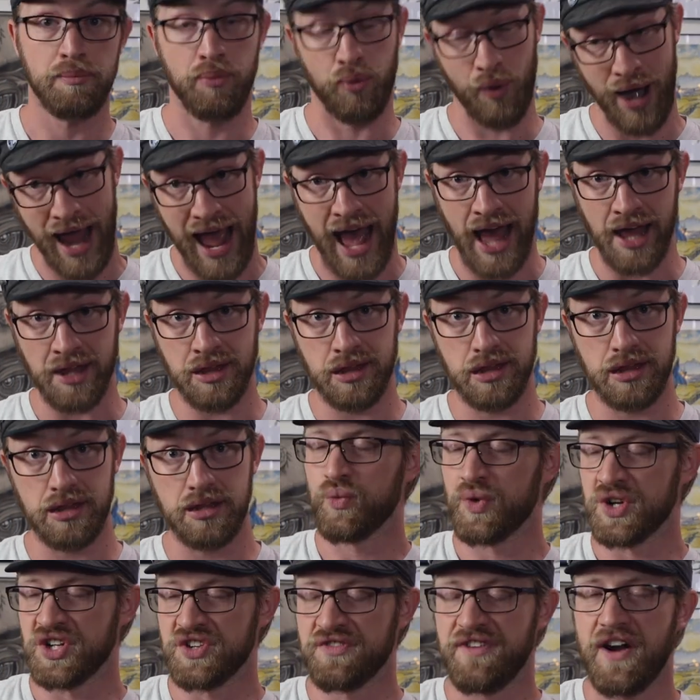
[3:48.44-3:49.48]
brass,
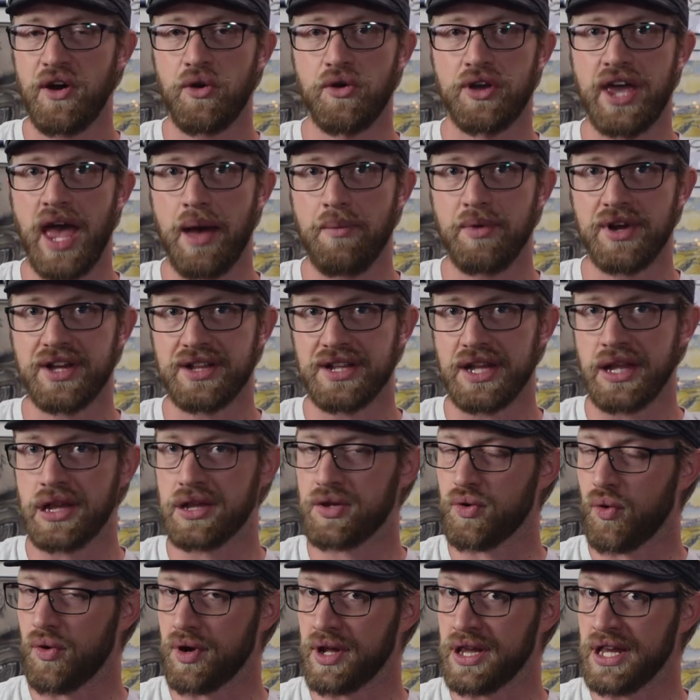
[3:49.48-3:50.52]
which ferrochemically
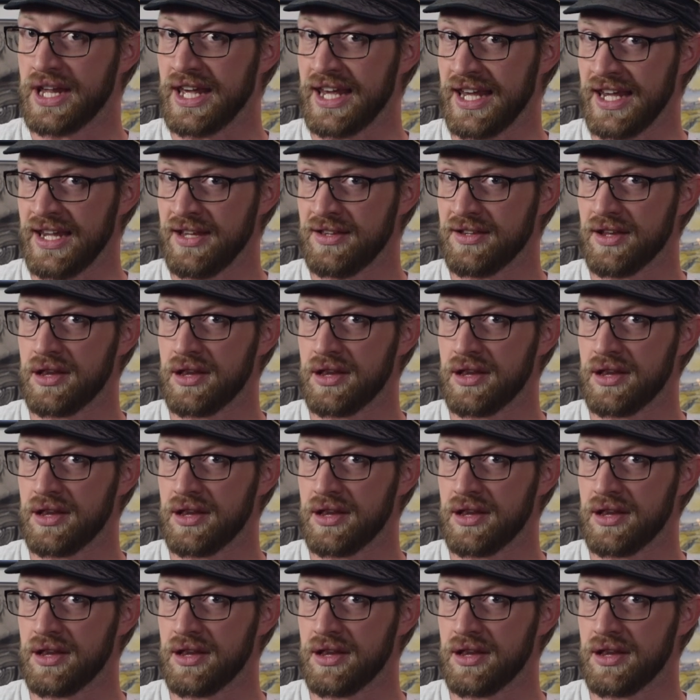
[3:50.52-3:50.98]
stores heat,